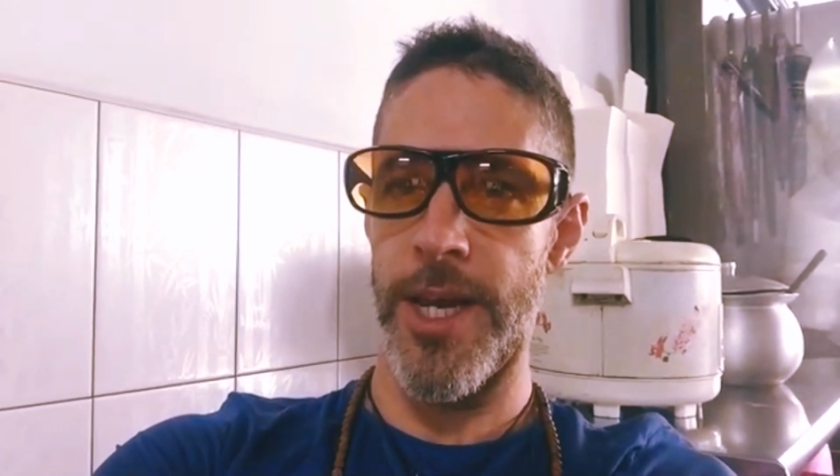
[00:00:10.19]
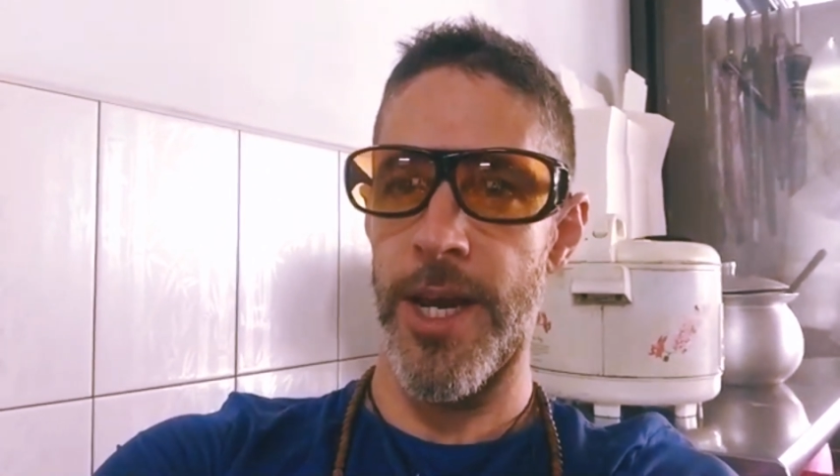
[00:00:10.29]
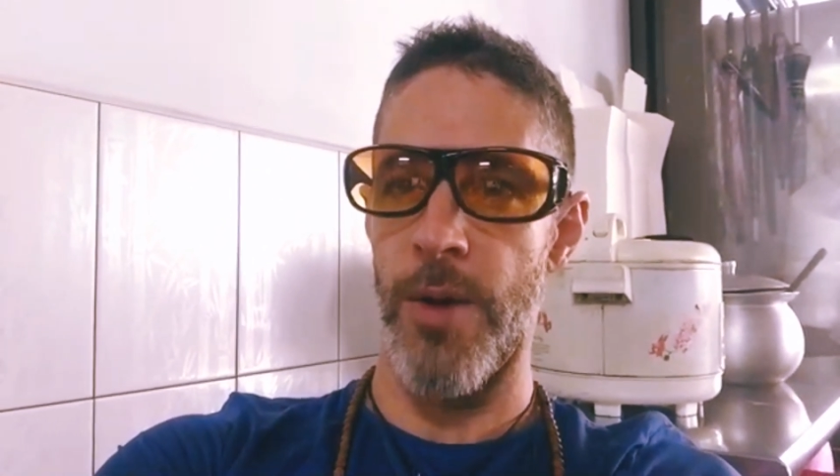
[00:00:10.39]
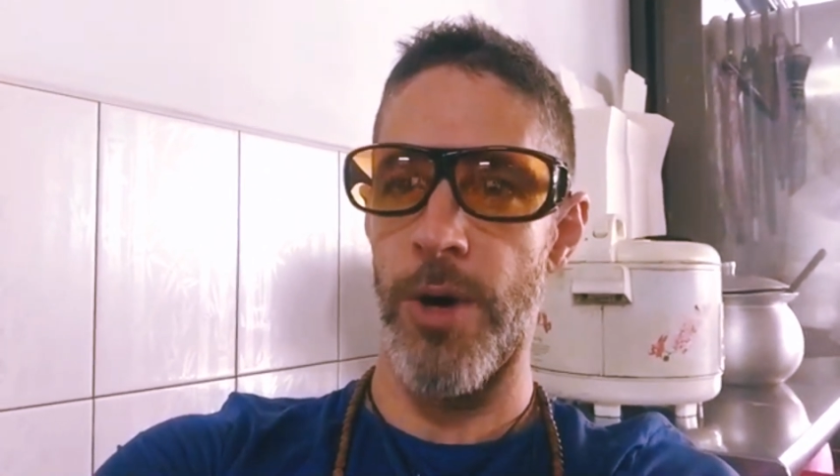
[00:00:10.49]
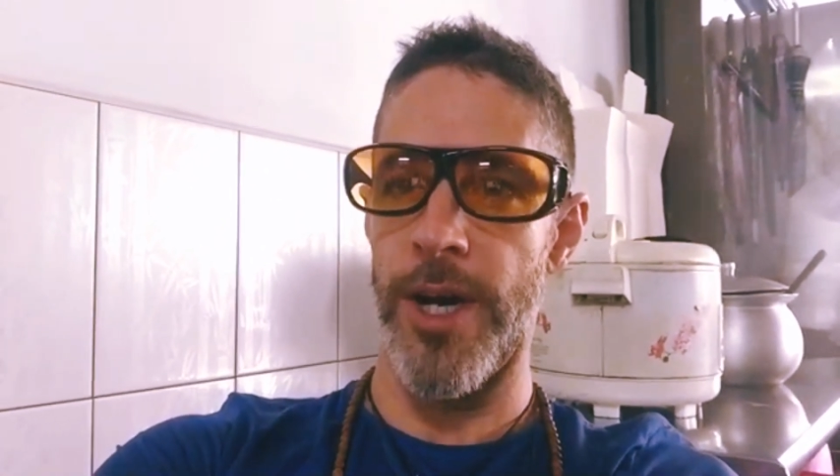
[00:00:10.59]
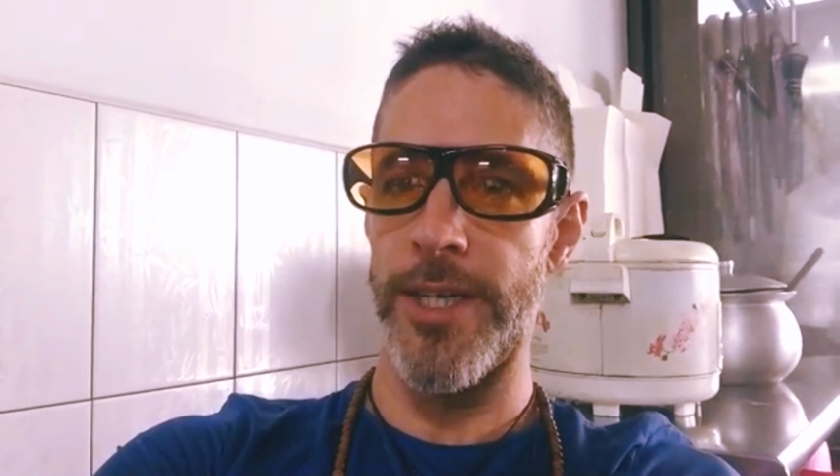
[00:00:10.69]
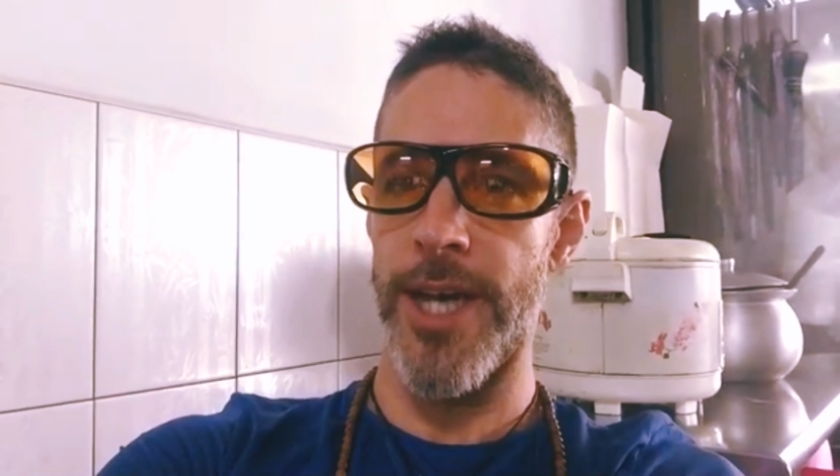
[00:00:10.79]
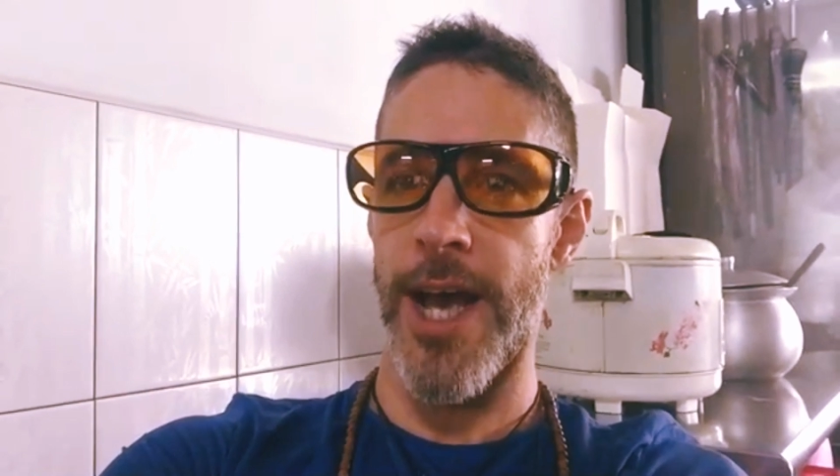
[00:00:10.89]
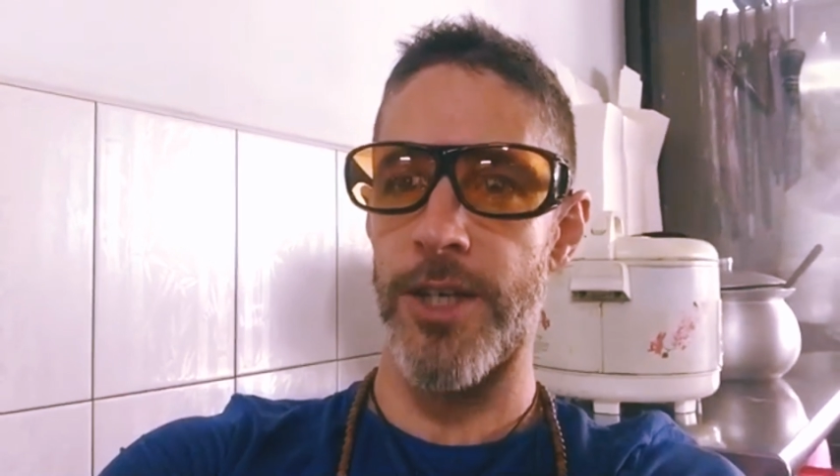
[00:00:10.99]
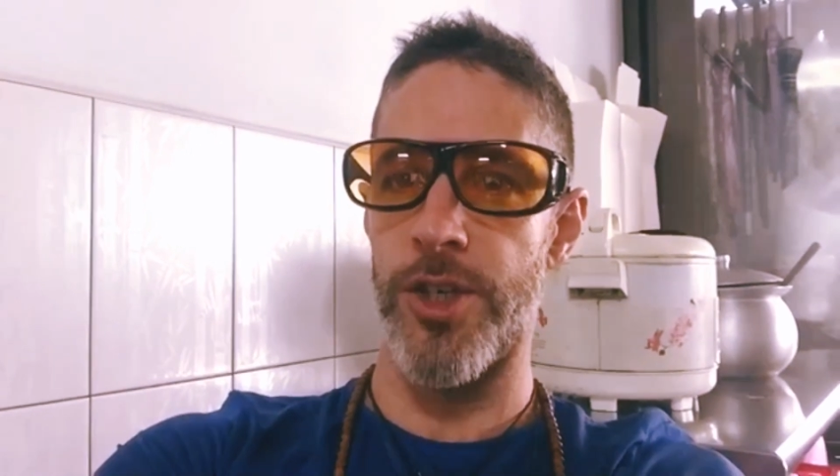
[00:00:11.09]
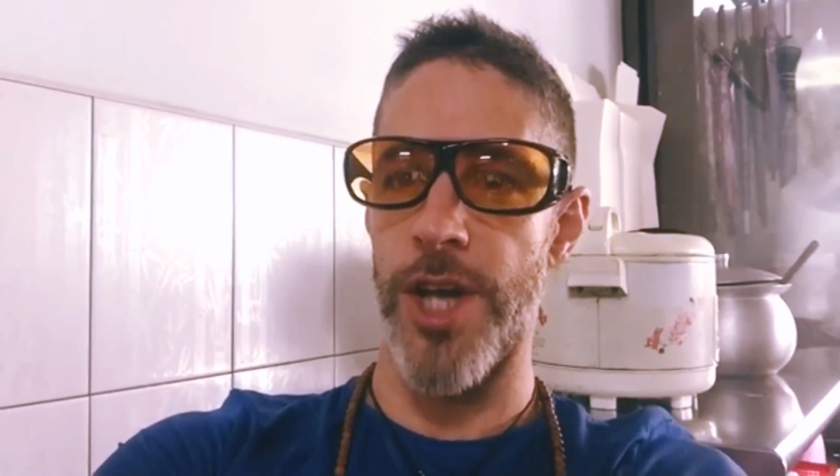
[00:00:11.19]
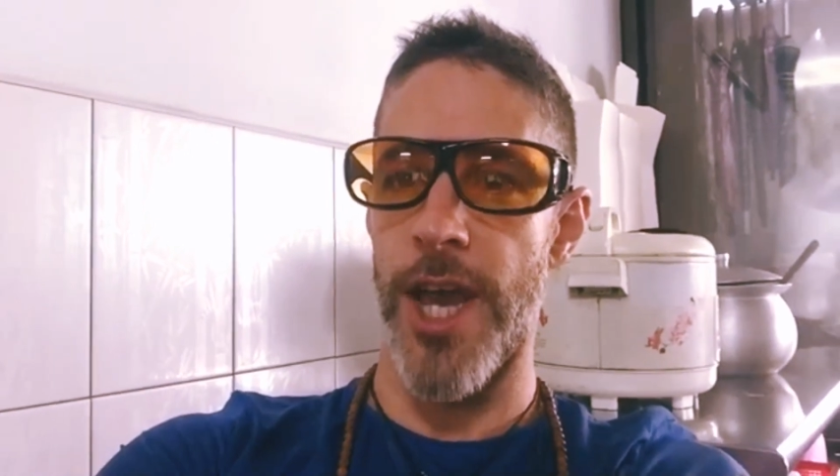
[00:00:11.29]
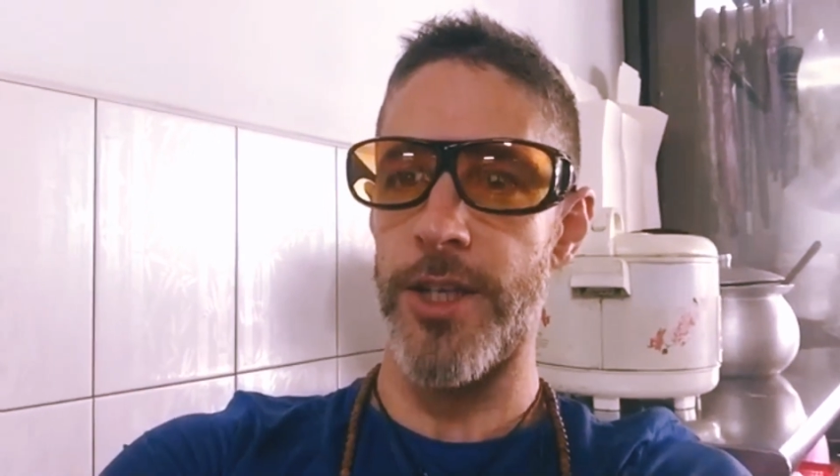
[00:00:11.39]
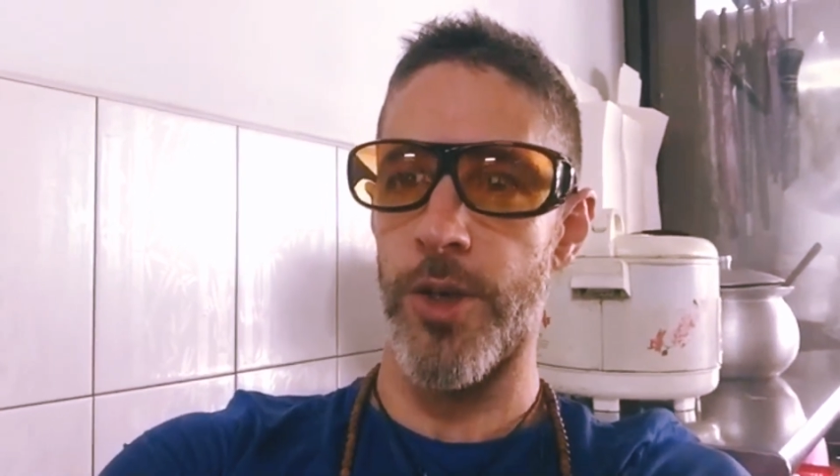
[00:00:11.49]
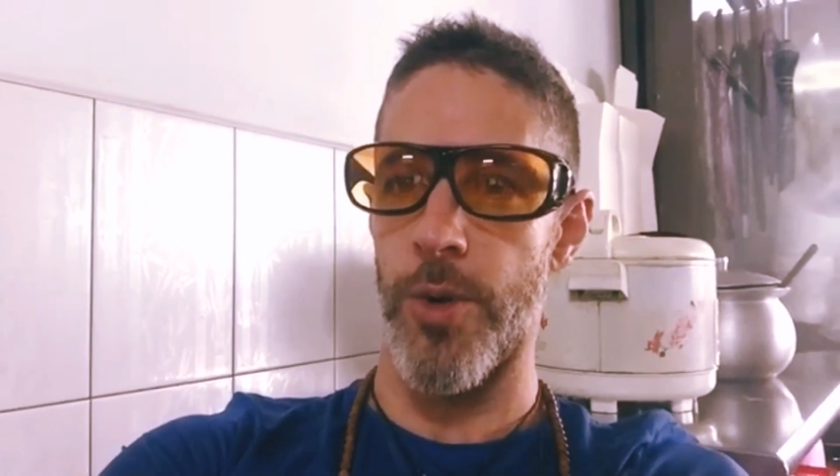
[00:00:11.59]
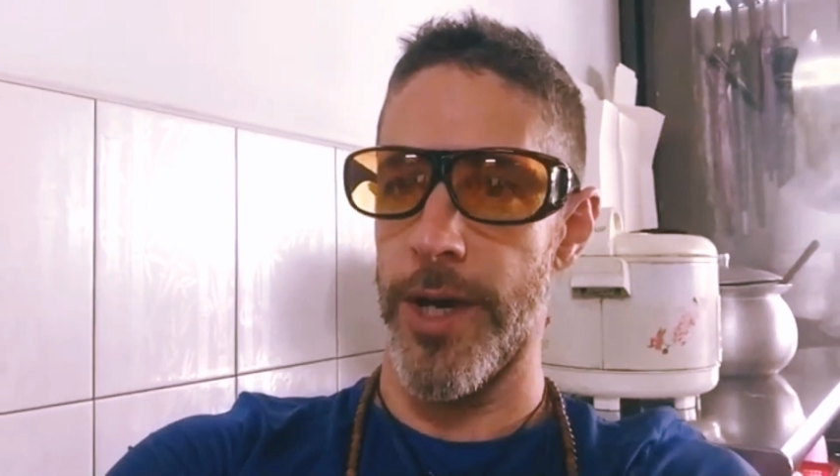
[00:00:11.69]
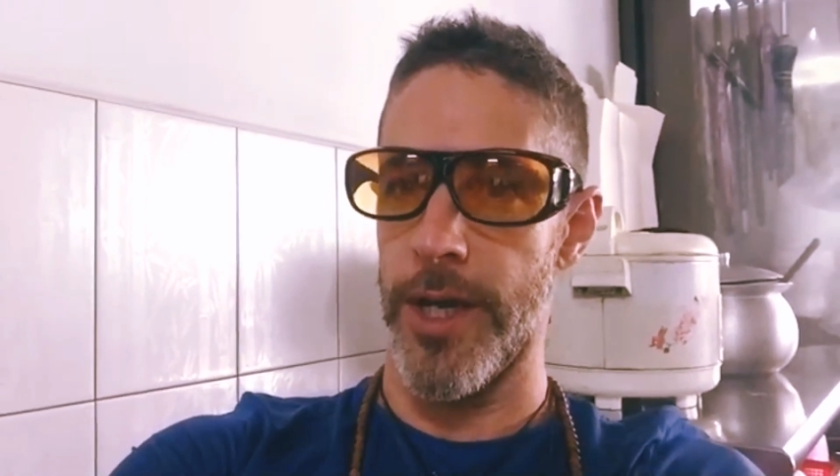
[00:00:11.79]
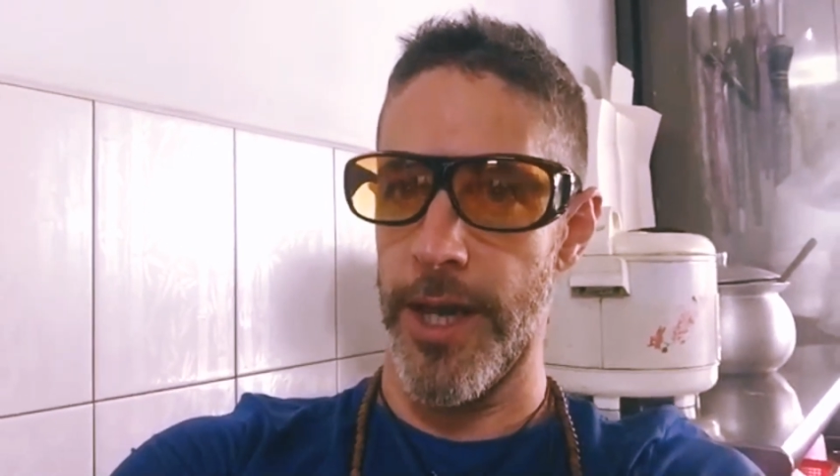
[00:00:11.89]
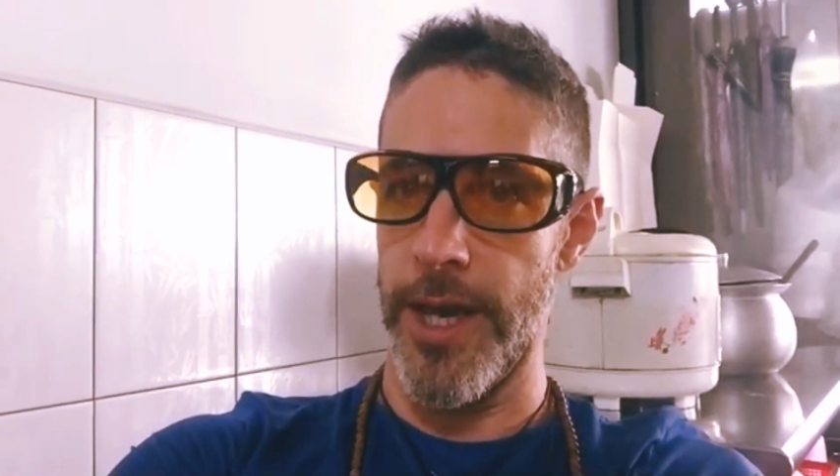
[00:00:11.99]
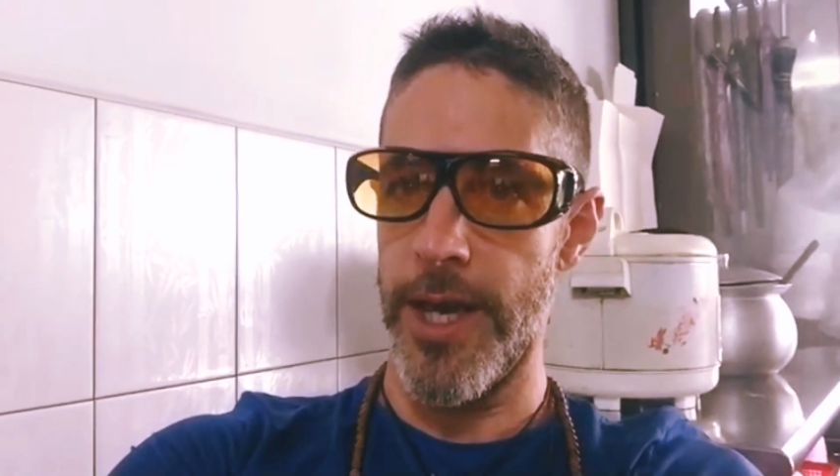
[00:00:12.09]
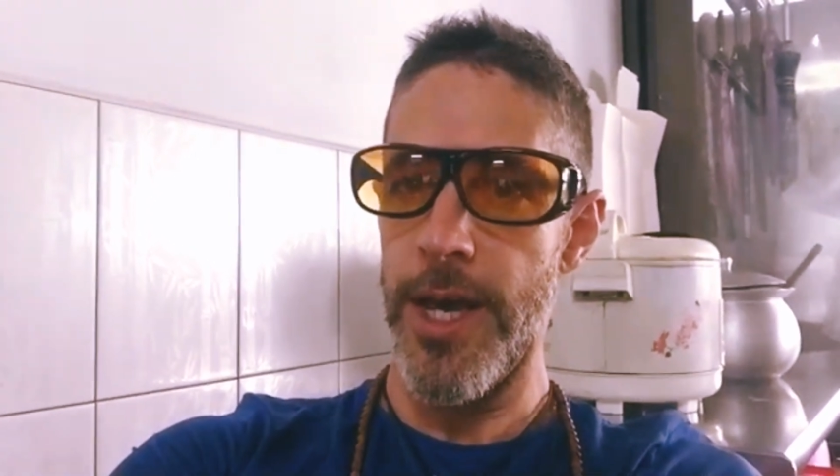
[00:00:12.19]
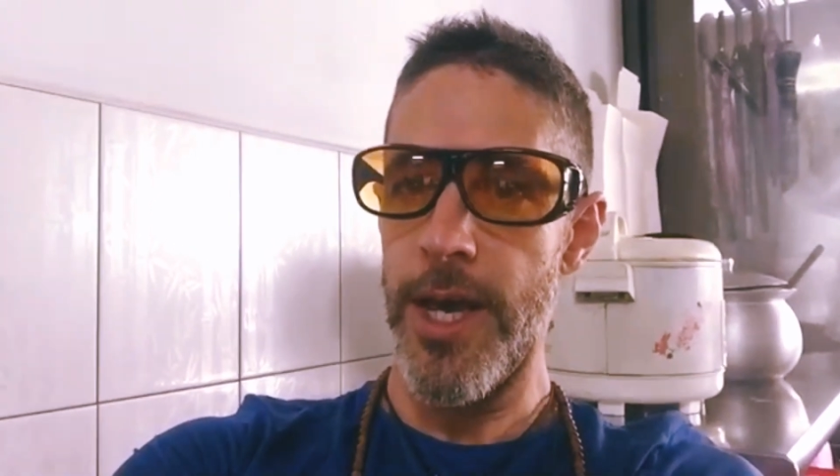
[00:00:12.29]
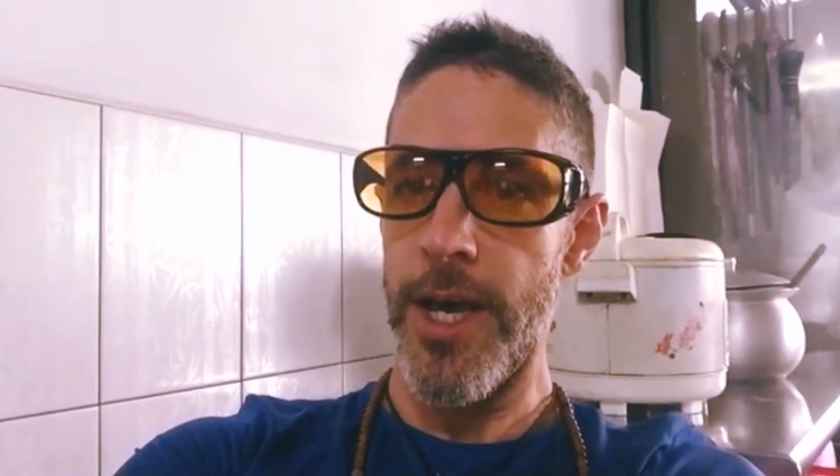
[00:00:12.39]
And I wanted to ask Jace quickly,